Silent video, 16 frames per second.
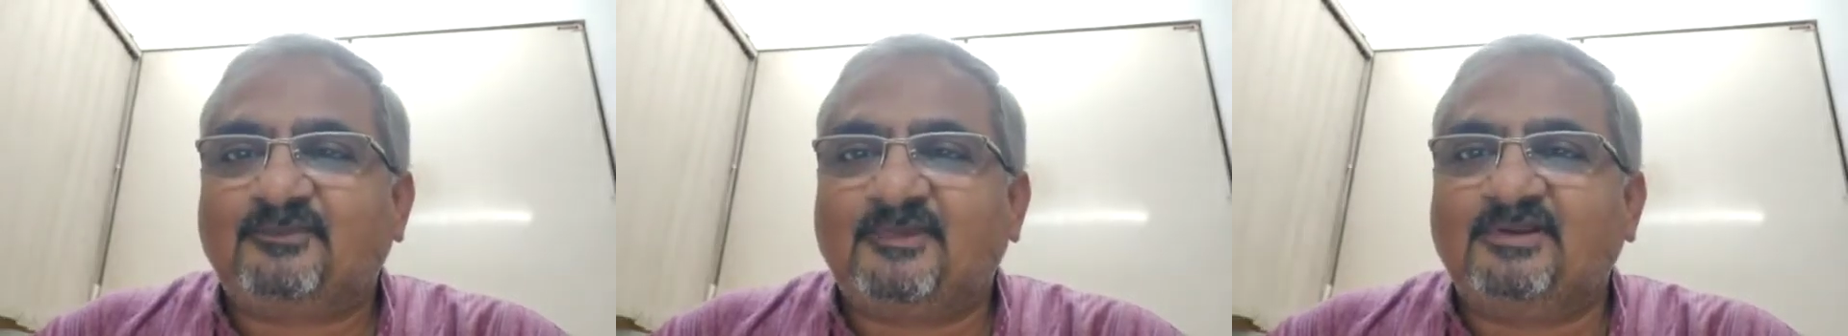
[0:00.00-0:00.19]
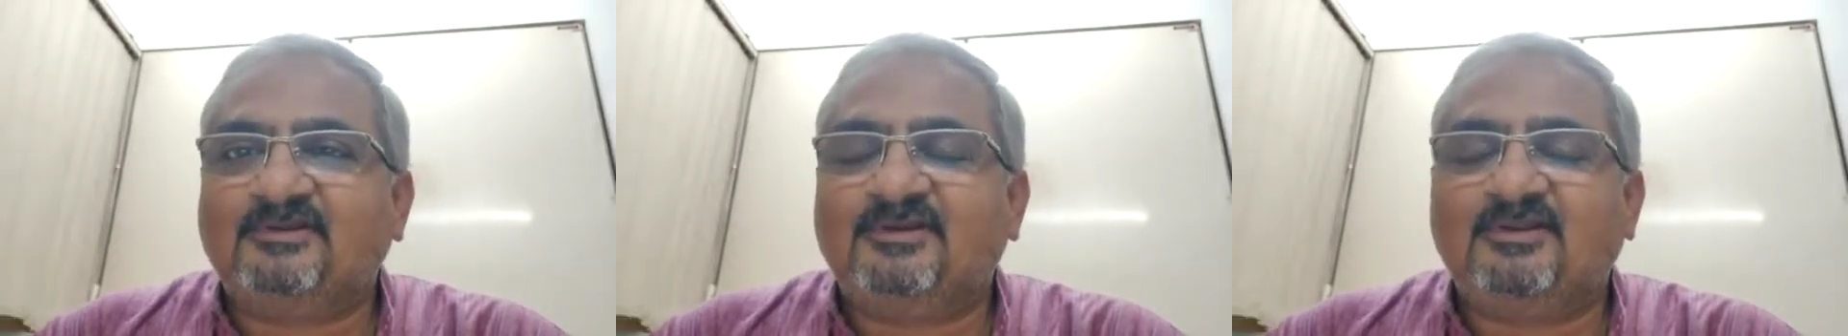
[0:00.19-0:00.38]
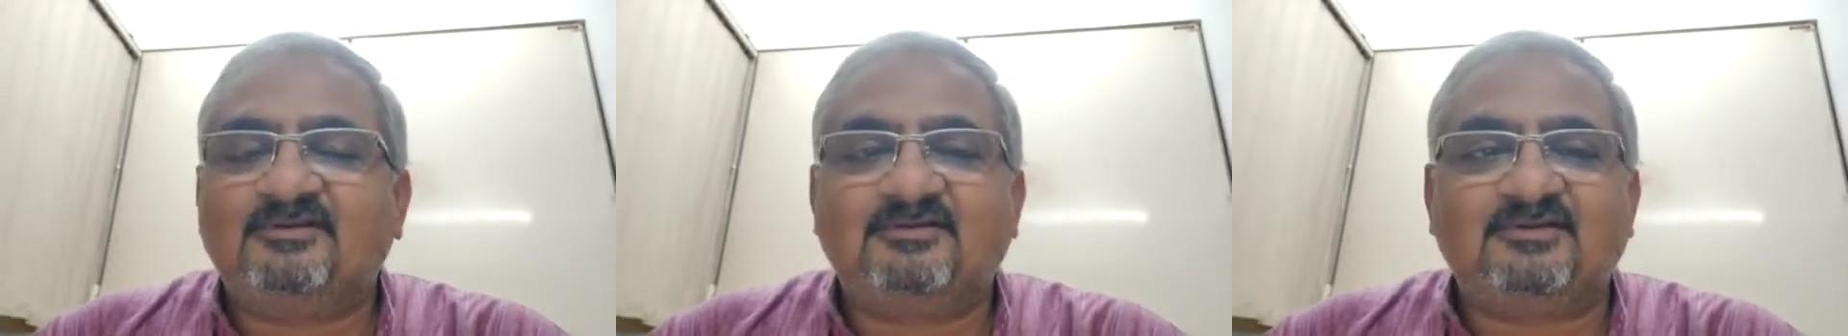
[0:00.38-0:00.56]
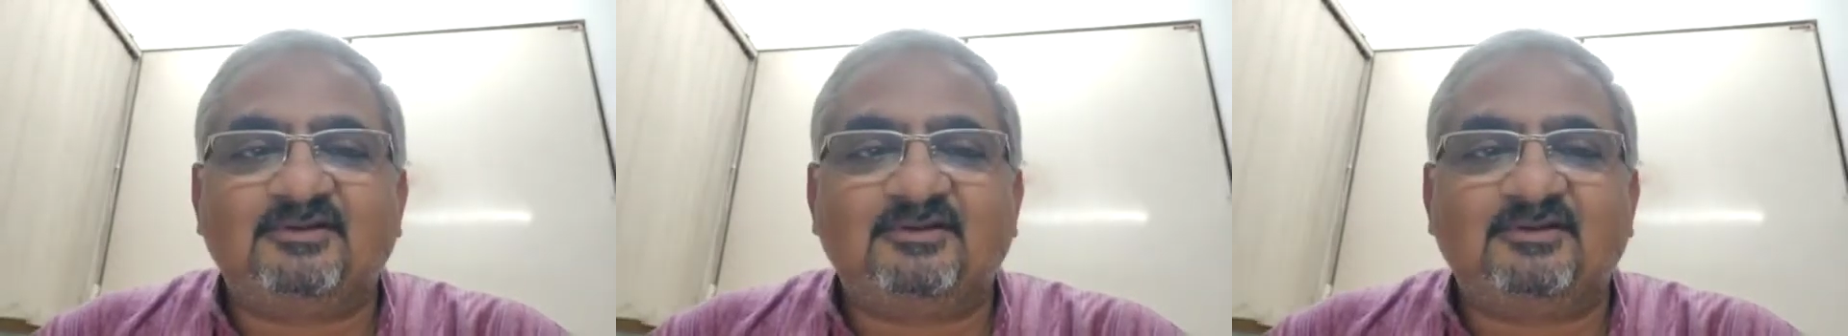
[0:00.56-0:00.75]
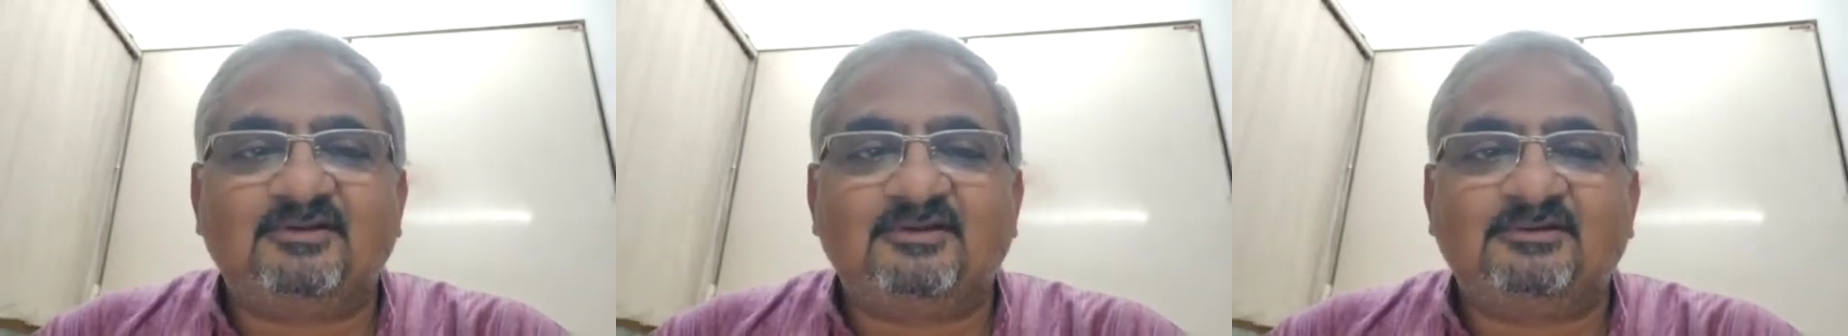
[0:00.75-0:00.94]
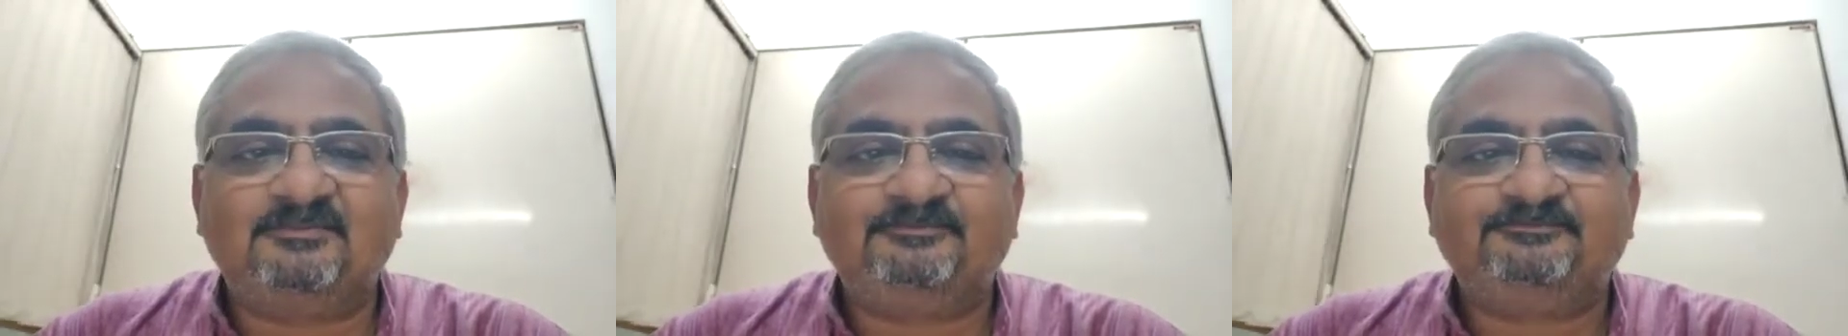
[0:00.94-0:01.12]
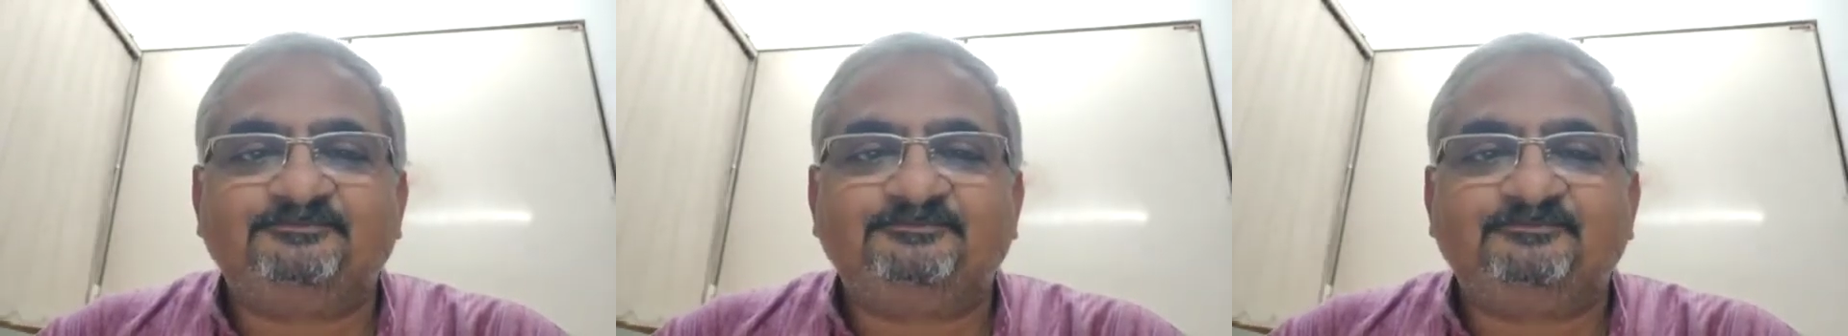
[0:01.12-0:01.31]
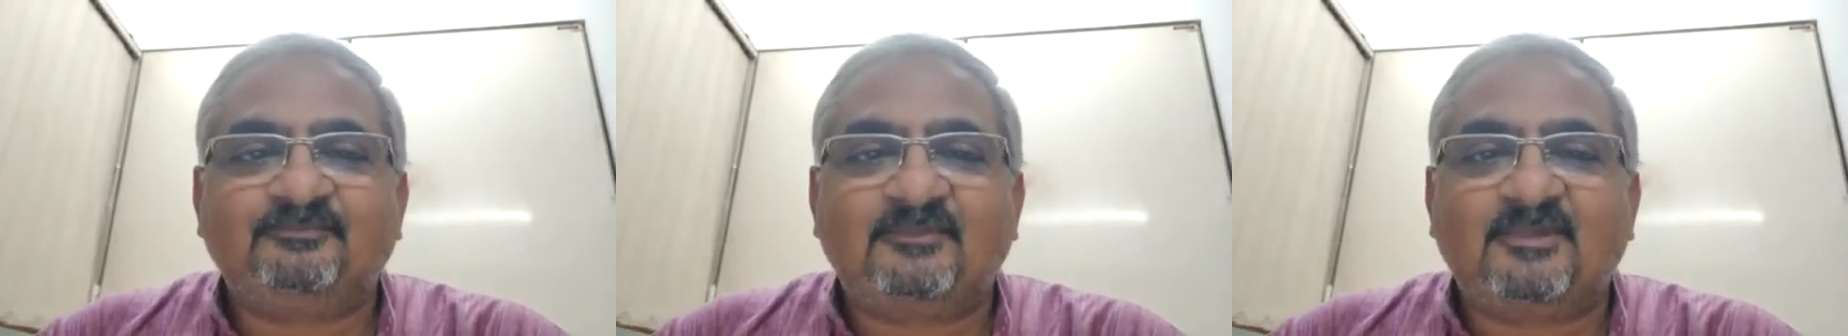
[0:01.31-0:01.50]
In this
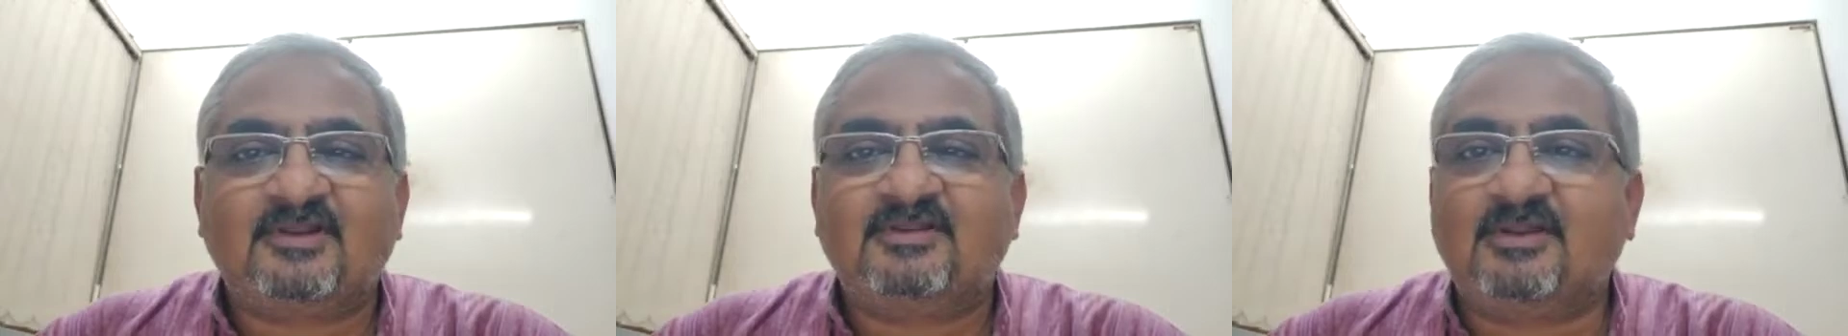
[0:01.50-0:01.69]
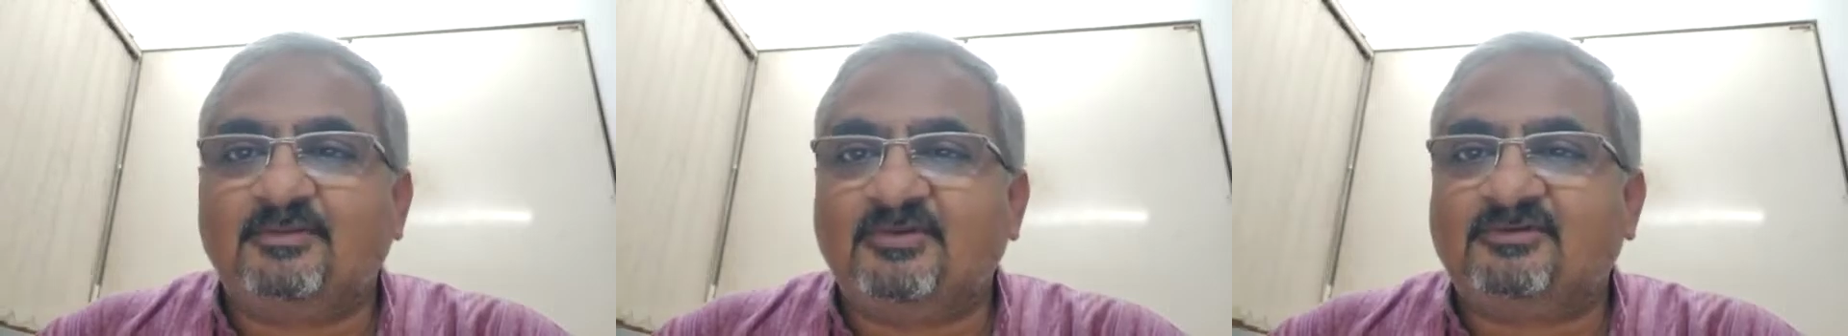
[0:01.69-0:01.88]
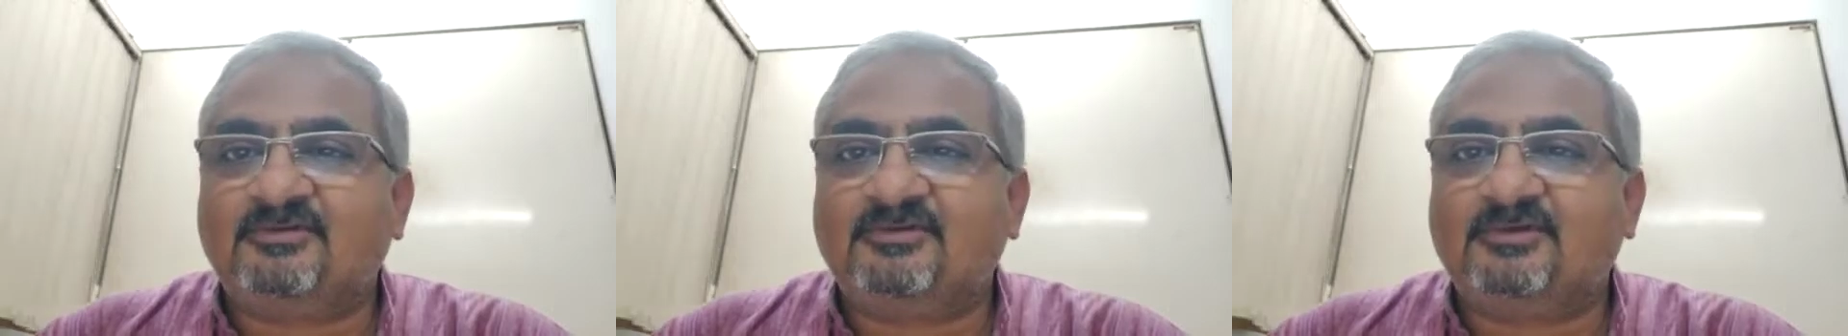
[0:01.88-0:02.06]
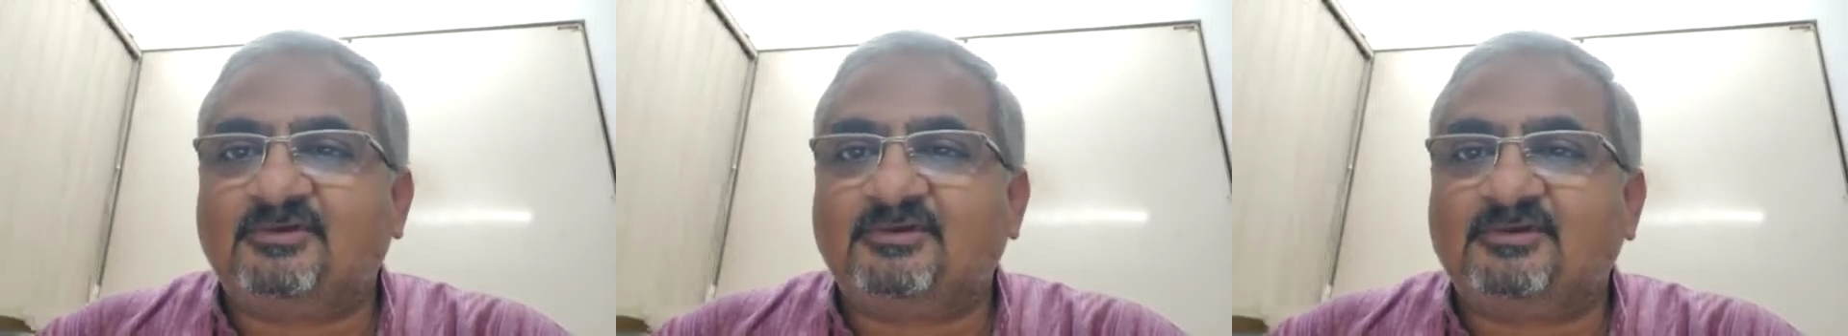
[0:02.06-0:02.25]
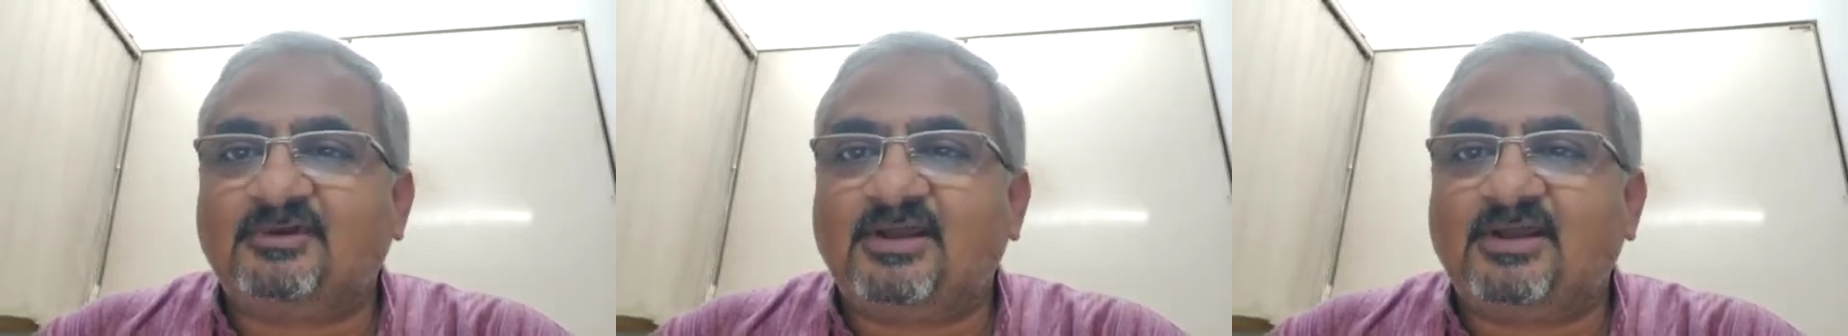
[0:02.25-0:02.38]
semester,